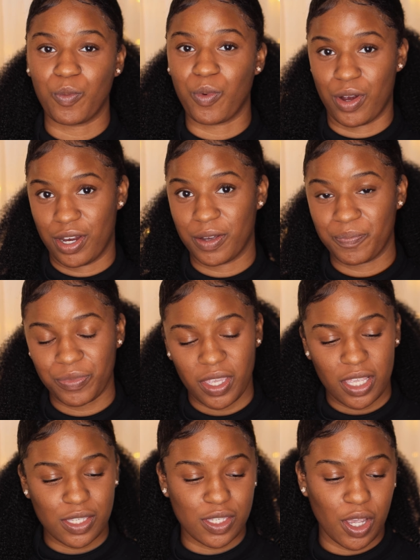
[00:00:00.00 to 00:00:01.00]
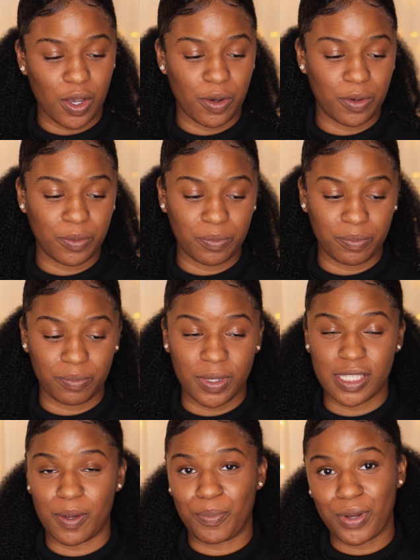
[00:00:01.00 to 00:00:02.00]
work. So
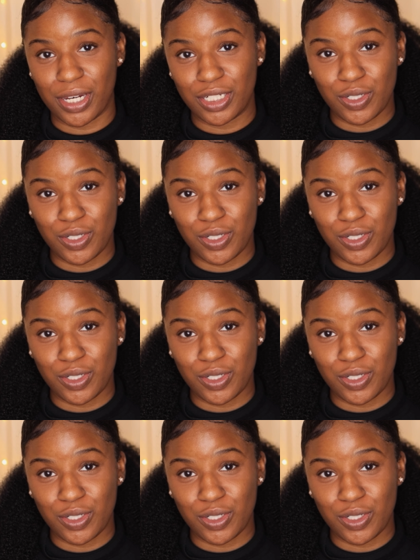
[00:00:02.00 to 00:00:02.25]
because I'm pretty